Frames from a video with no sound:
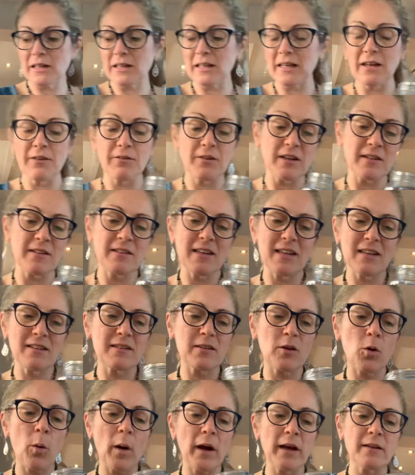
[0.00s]
leave, because these are
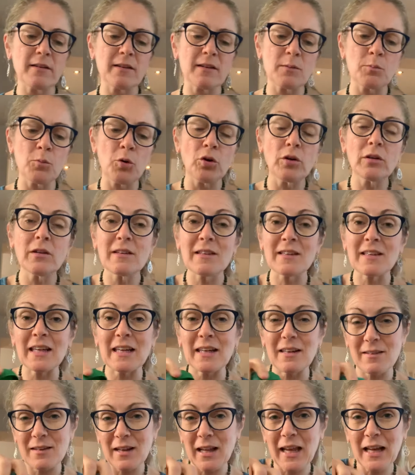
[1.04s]
quite small
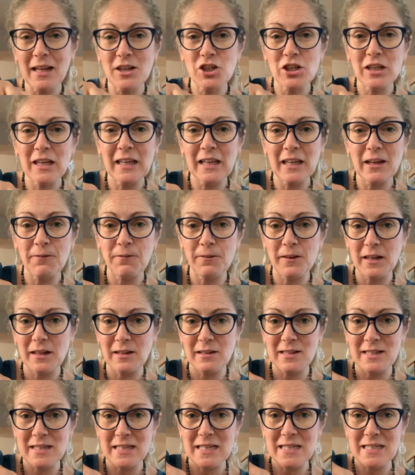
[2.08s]
seeds, I'll actually leave
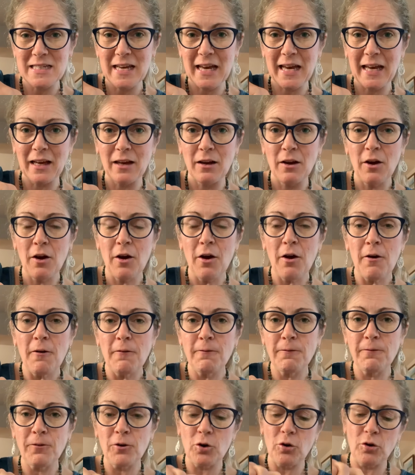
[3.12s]
these sitting
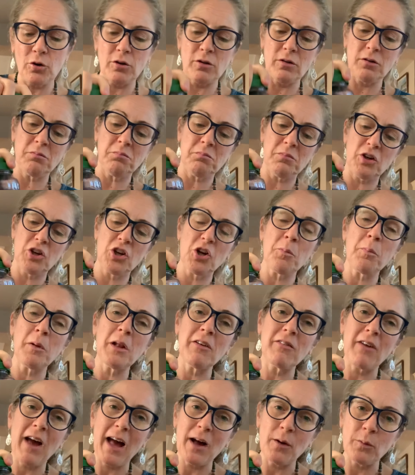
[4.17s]
for a couple
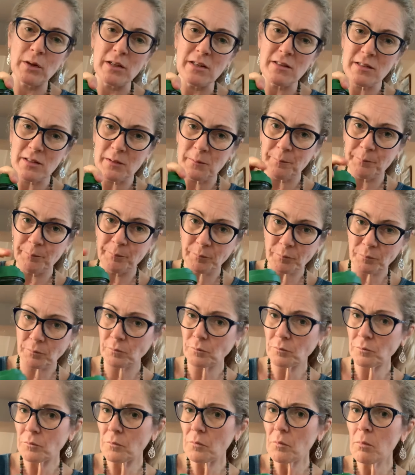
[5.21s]
of hours.
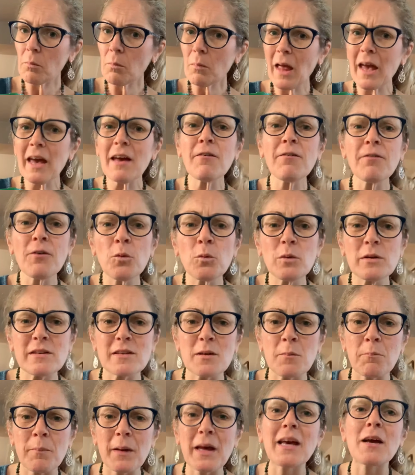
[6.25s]
If it was a
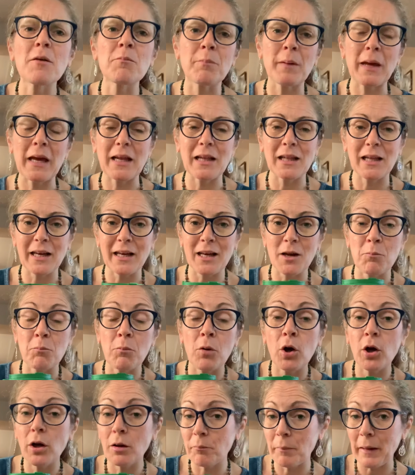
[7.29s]
bigger bean, like a
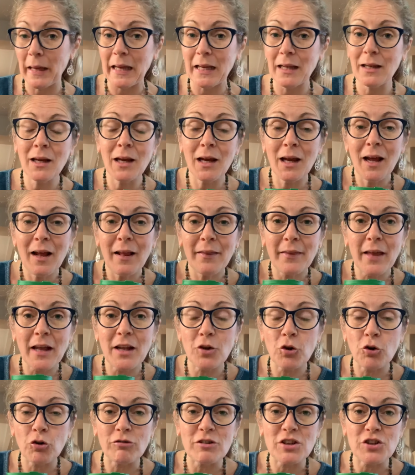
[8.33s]
mung bean,
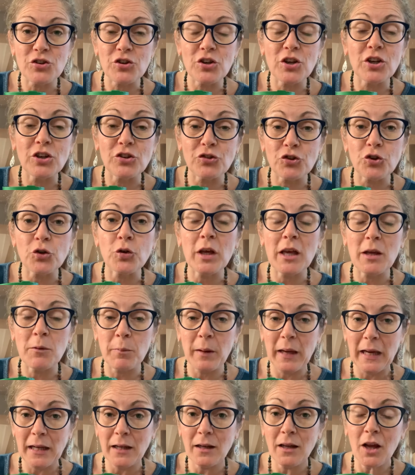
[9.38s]
or a aduki
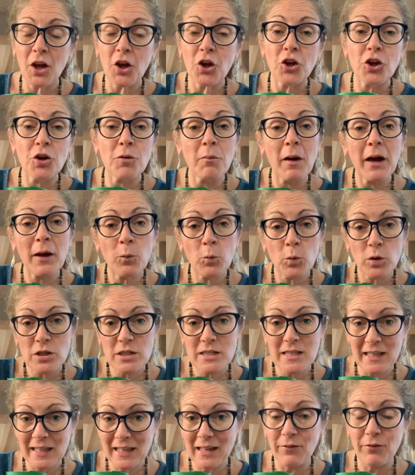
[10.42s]
bean, you might want
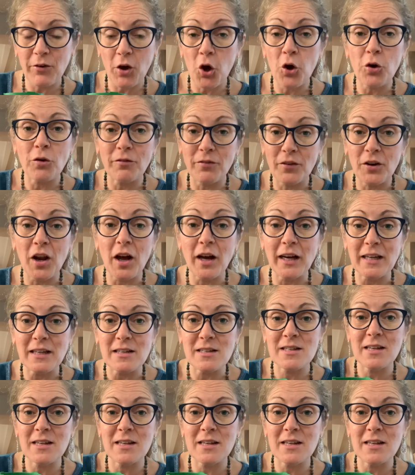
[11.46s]
to leave it overnight